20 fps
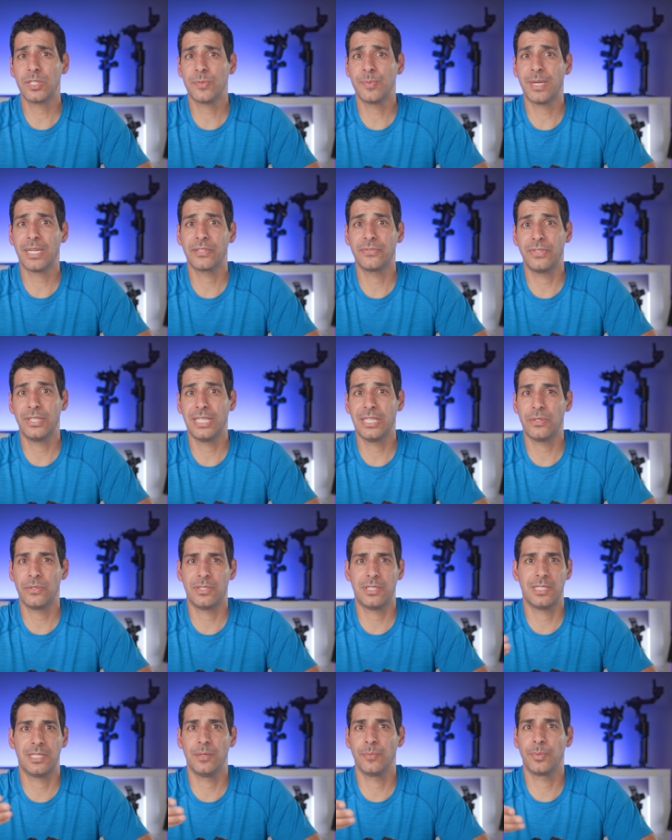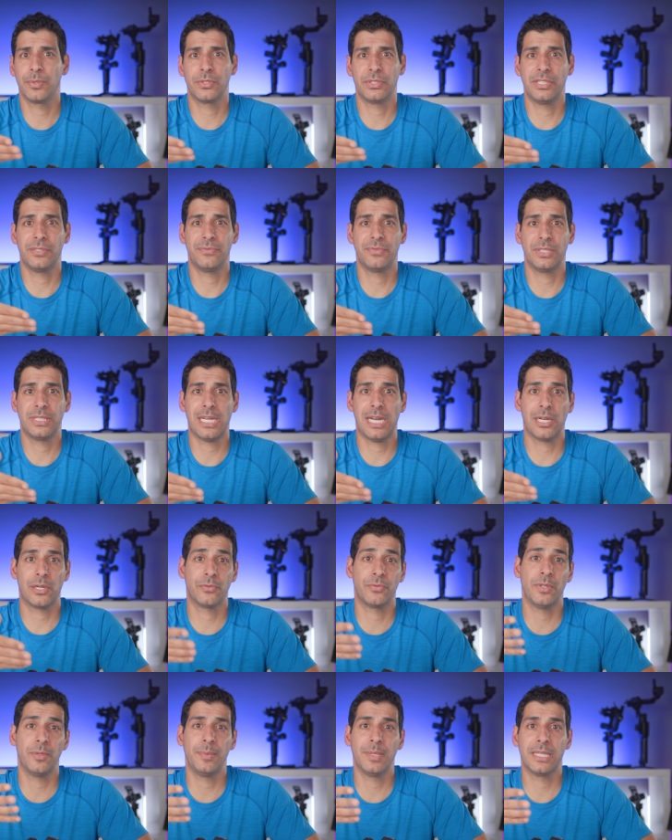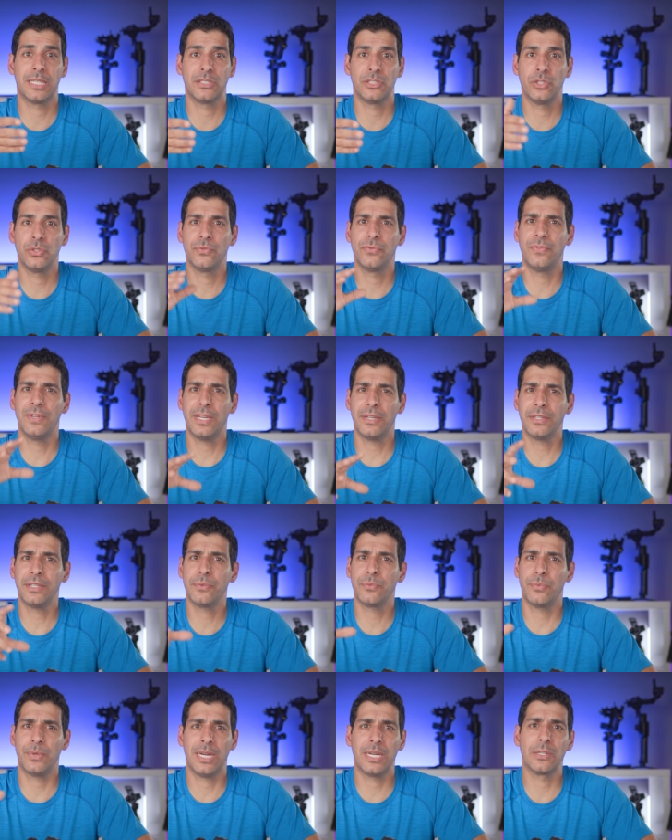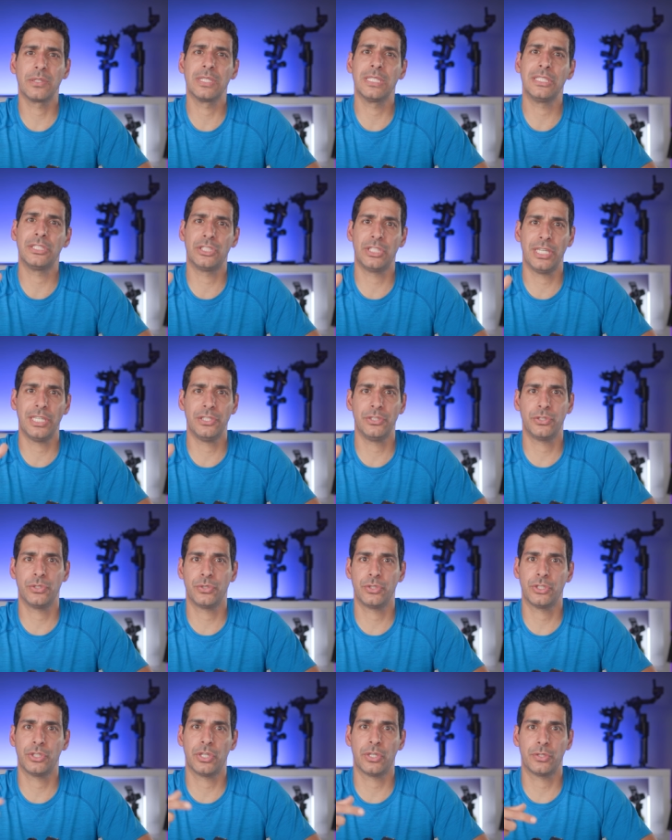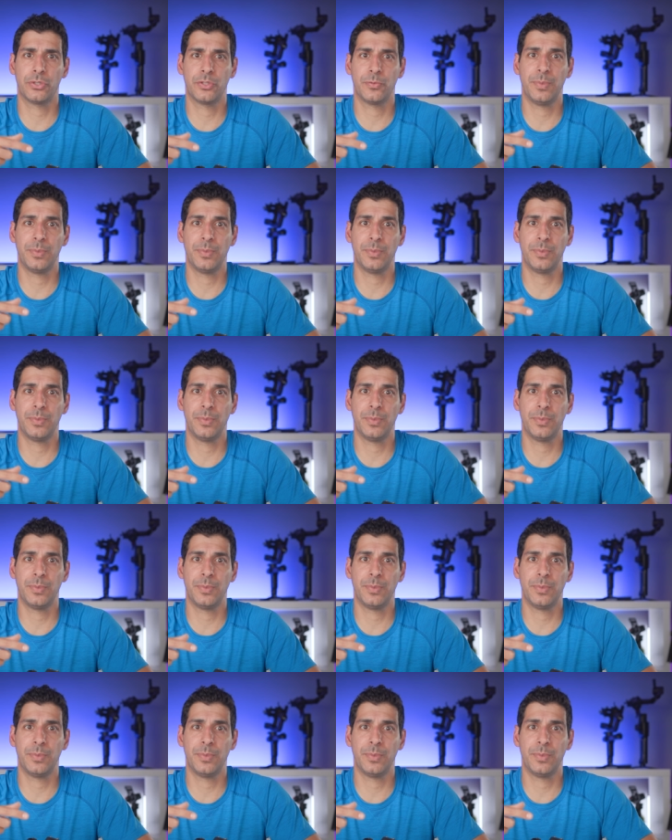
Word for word: respect, video is simpler than photography because you very rarely change your shutter